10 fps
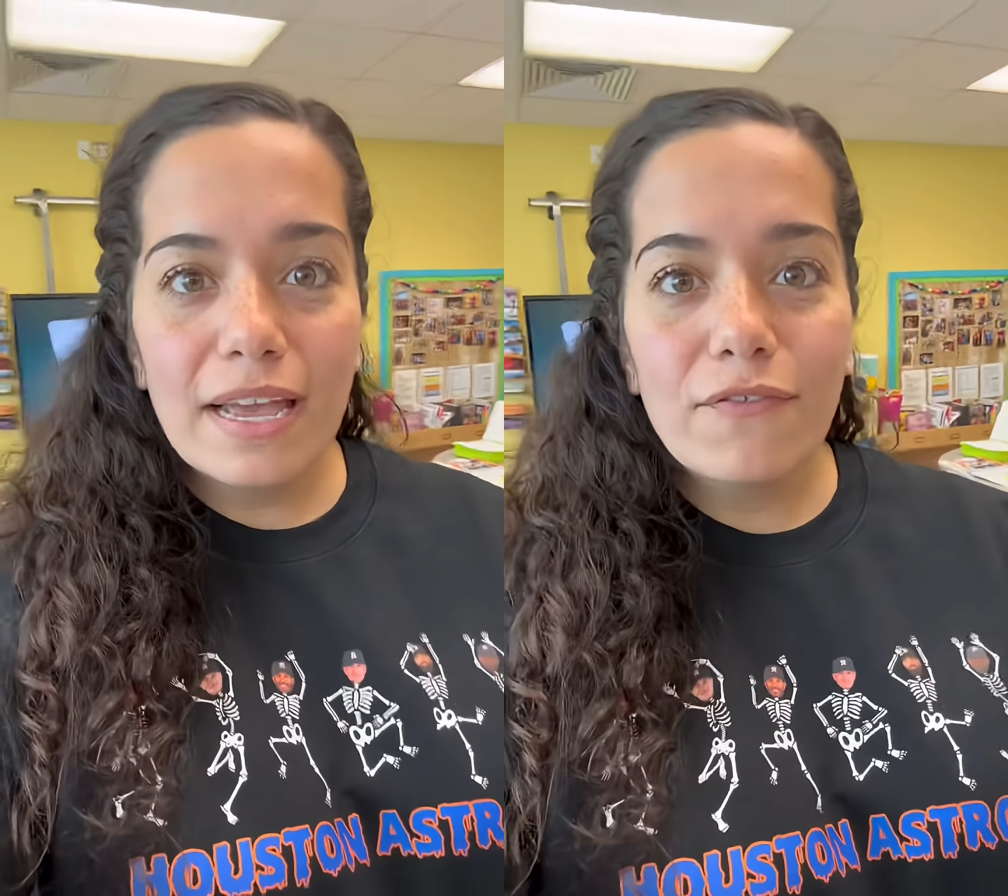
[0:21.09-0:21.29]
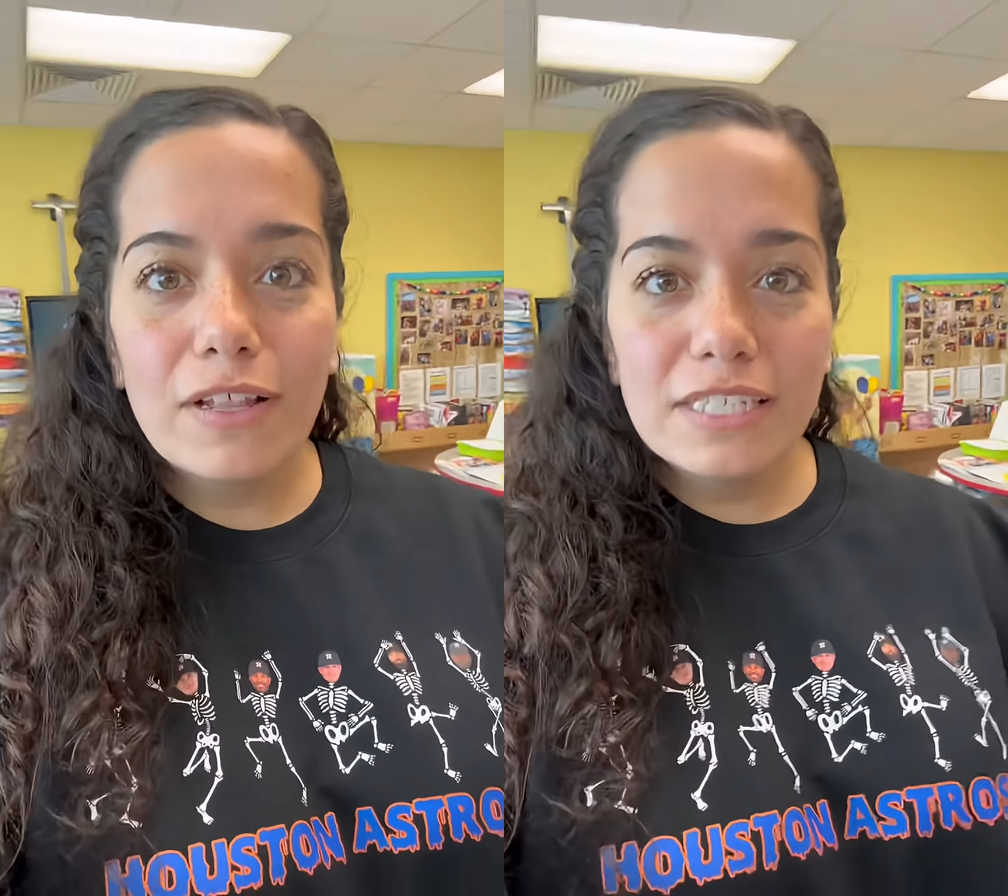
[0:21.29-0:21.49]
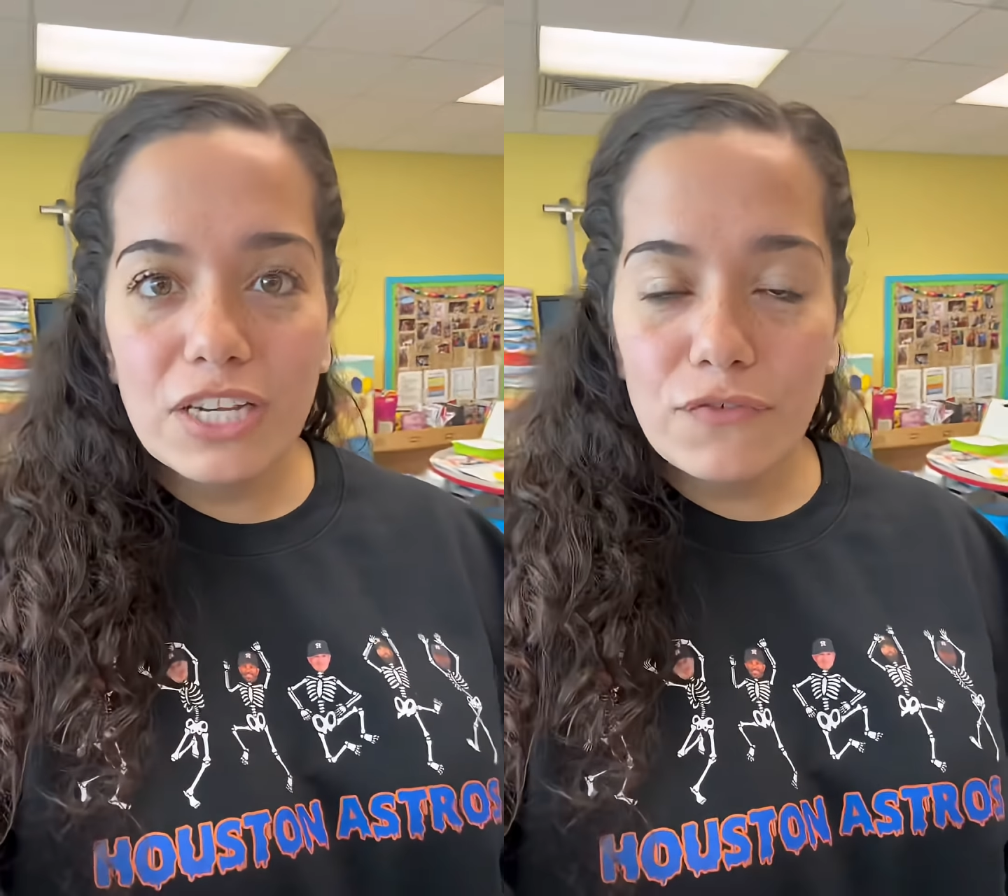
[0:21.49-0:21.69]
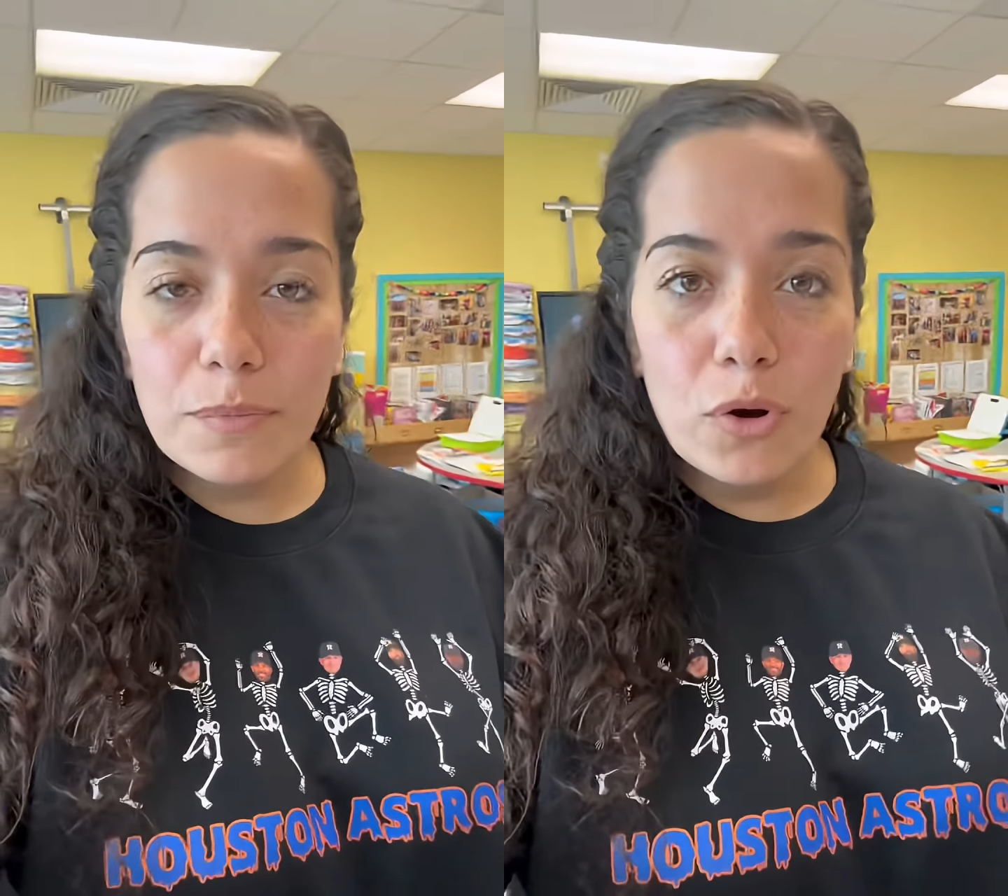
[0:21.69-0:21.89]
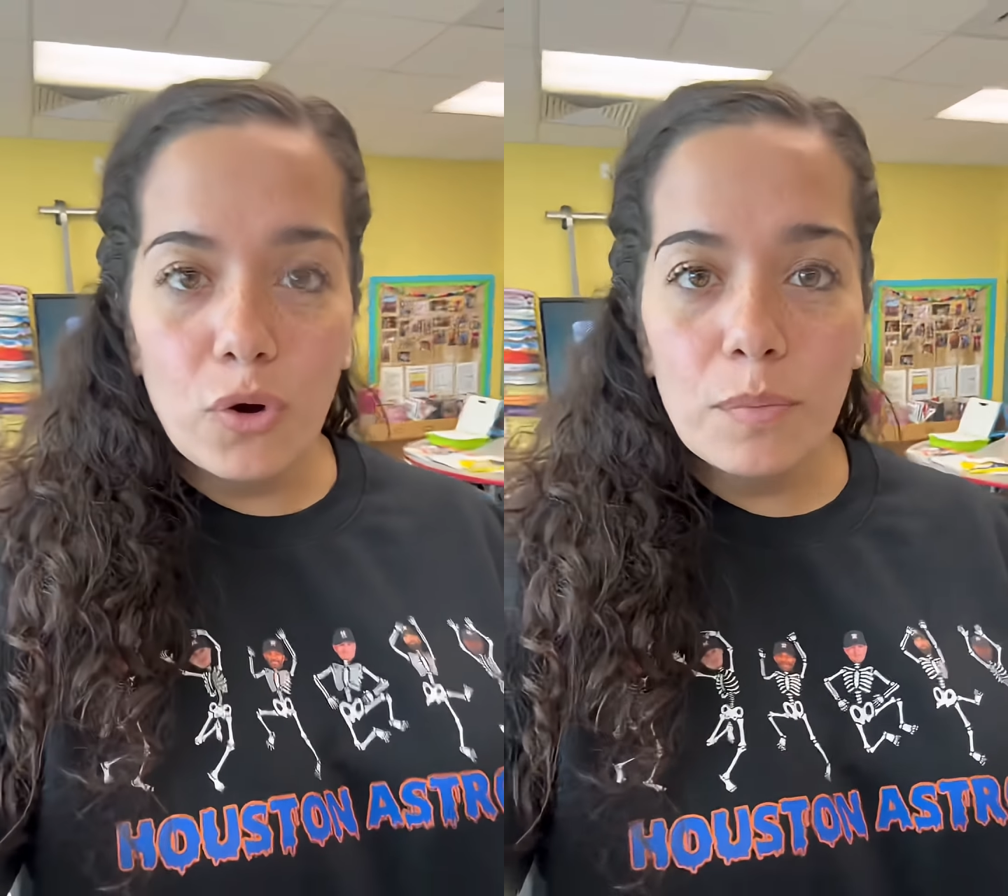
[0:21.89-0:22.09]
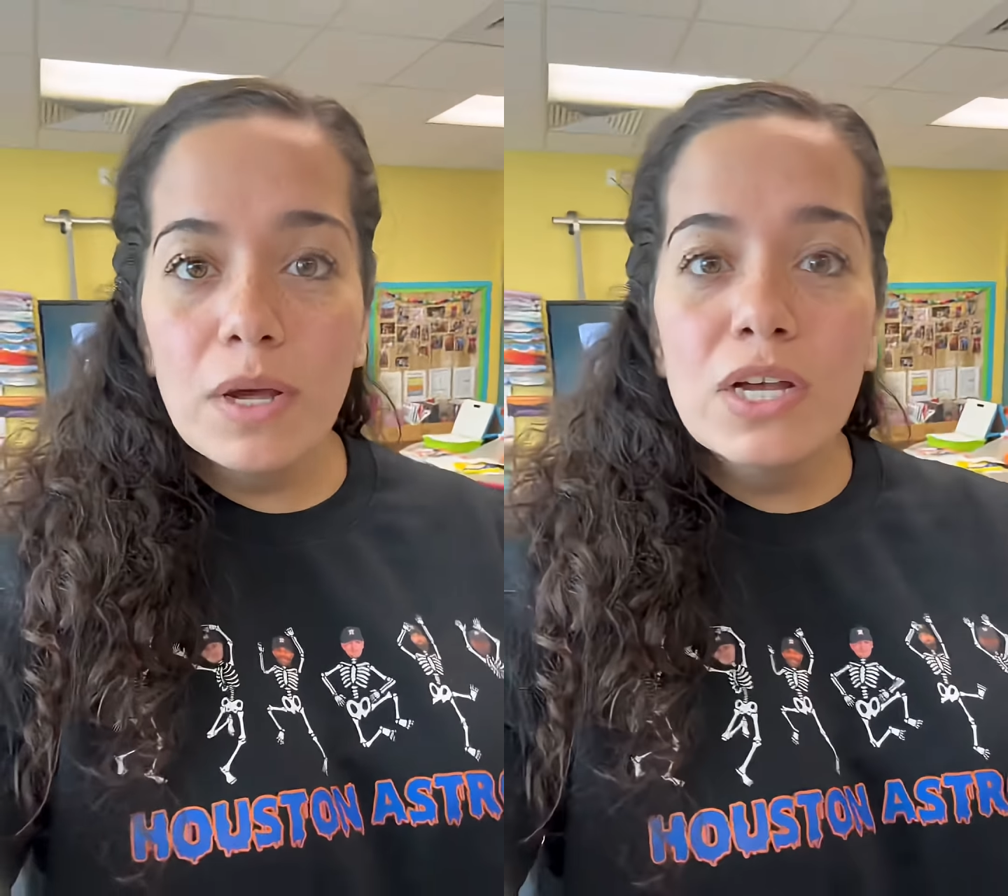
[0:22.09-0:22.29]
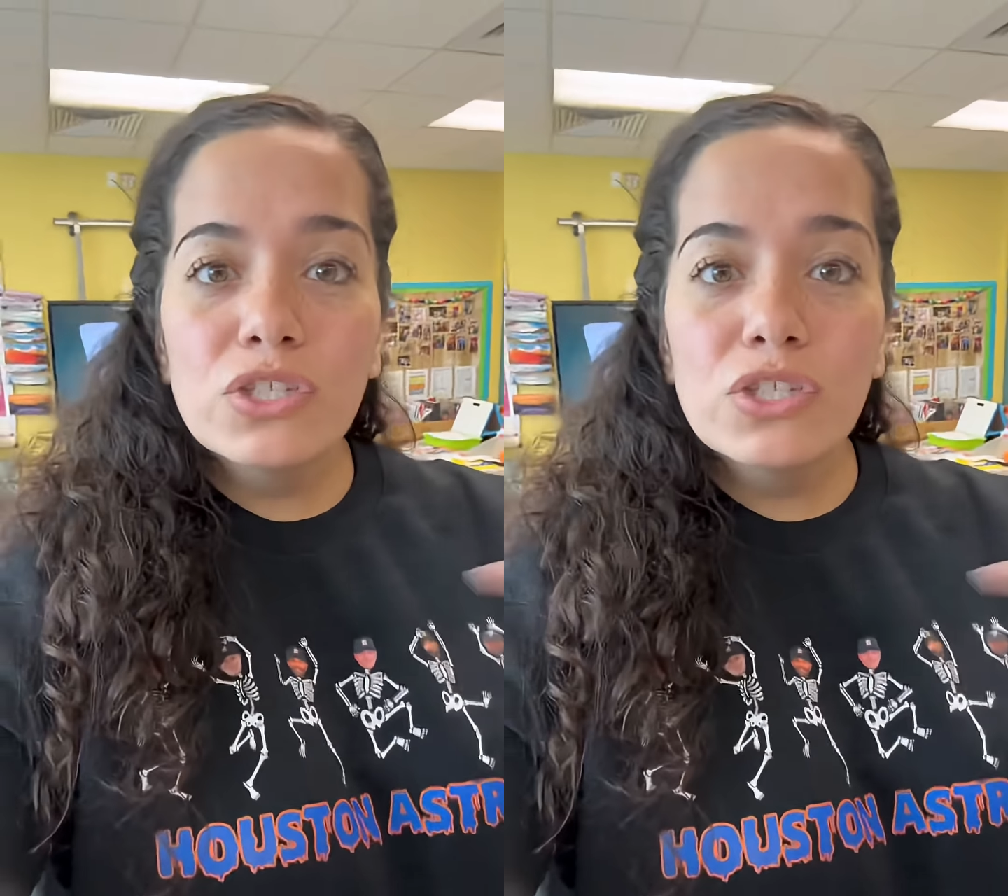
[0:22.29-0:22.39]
a volunteer from home.